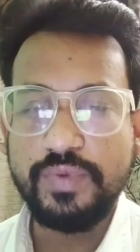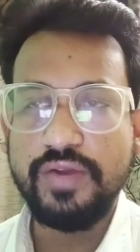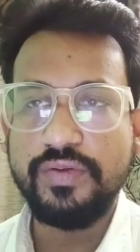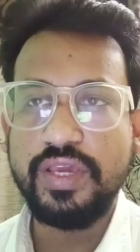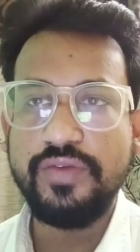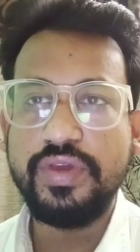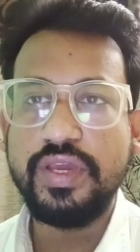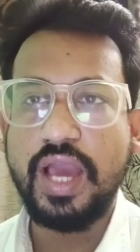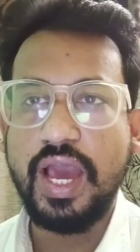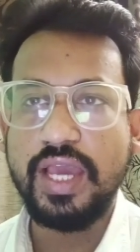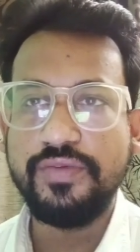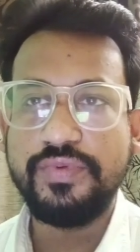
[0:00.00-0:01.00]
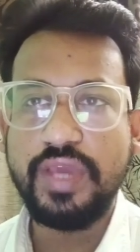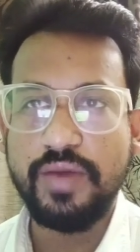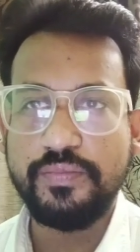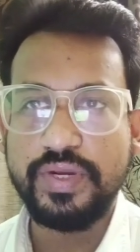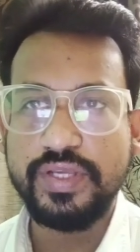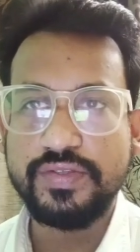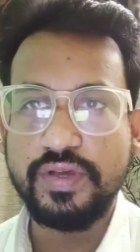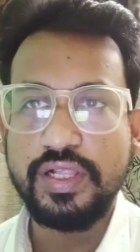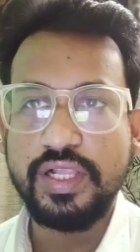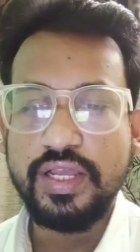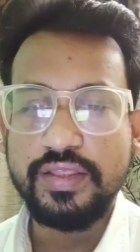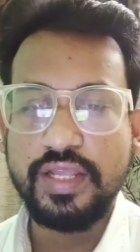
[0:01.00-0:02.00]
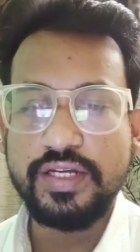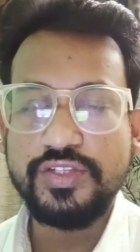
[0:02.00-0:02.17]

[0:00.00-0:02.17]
After giving IV Apresol,